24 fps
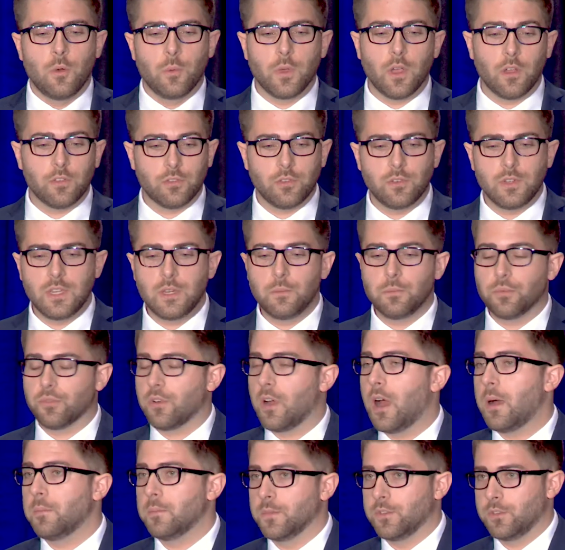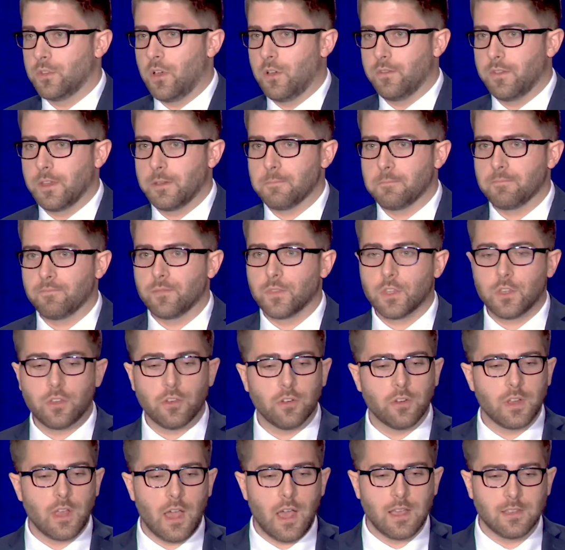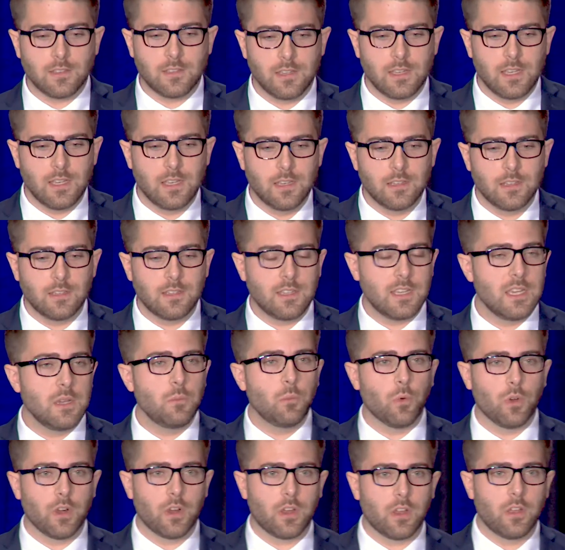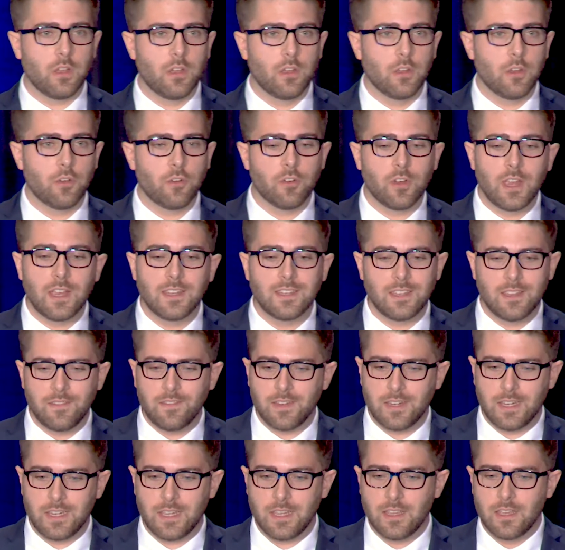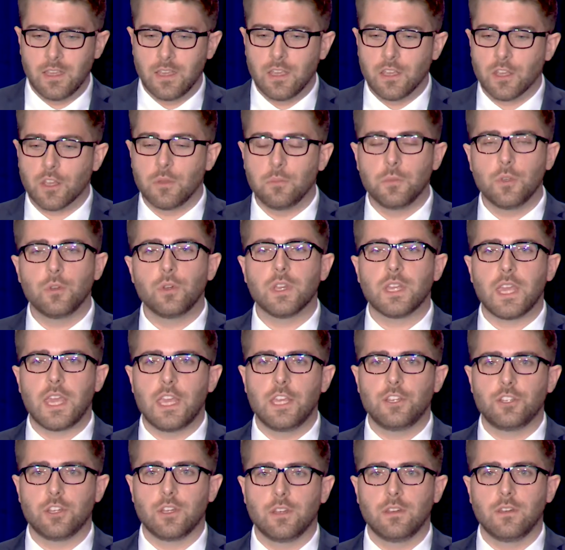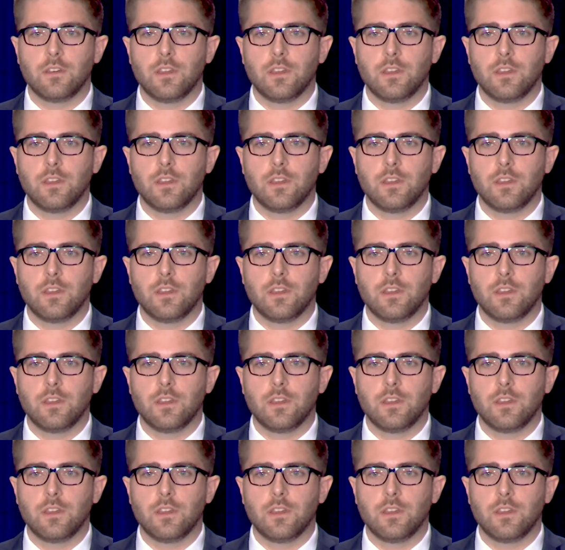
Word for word: We also need problem solving, curiosity, teamwork, creativity, communication,